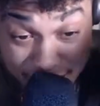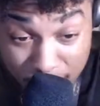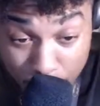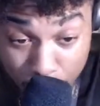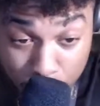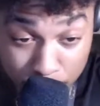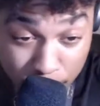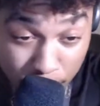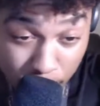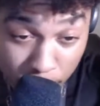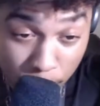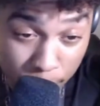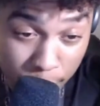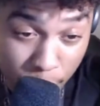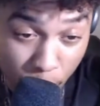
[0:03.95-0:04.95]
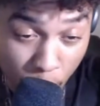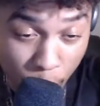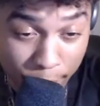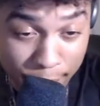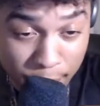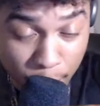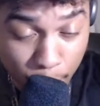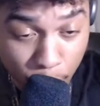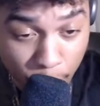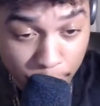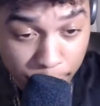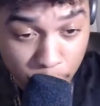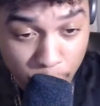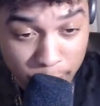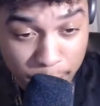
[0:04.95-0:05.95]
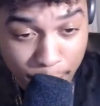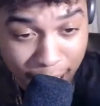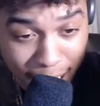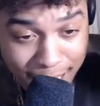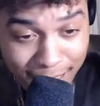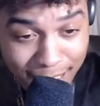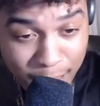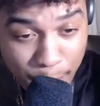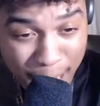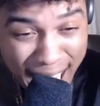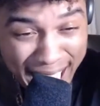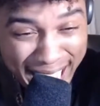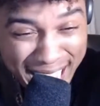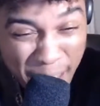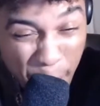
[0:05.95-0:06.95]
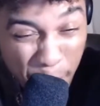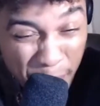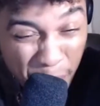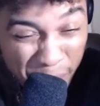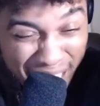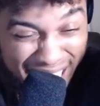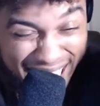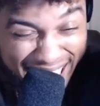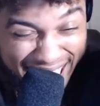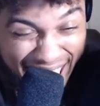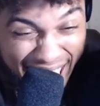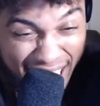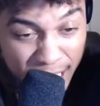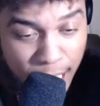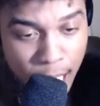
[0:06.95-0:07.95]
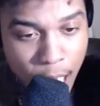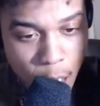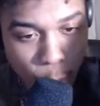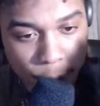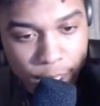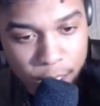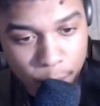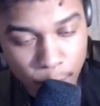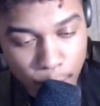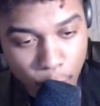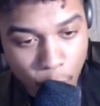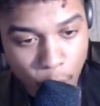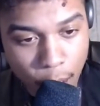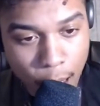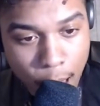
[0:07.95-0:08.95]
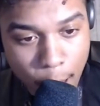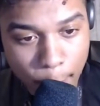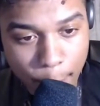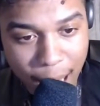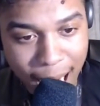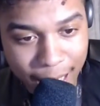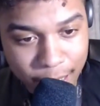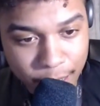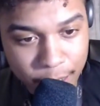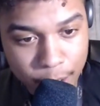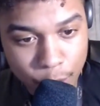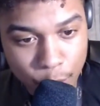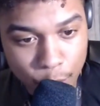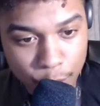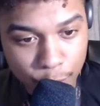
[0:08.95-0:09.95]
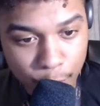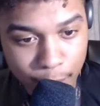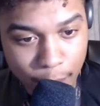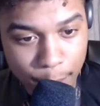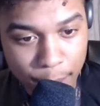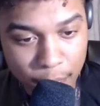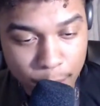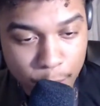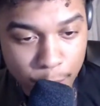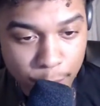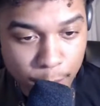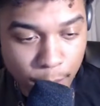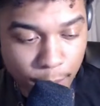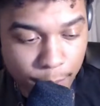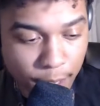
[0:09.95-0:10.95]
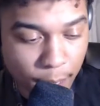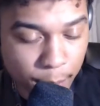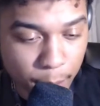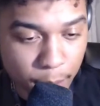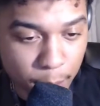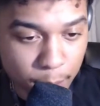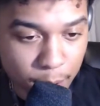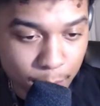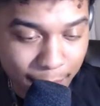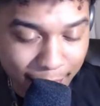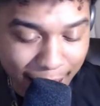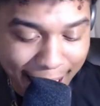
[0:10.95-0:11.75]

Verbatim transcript: Double salute as always. Your boy Fluence Boxing is back in the building again with some more boxing news for my people, for my family members, man.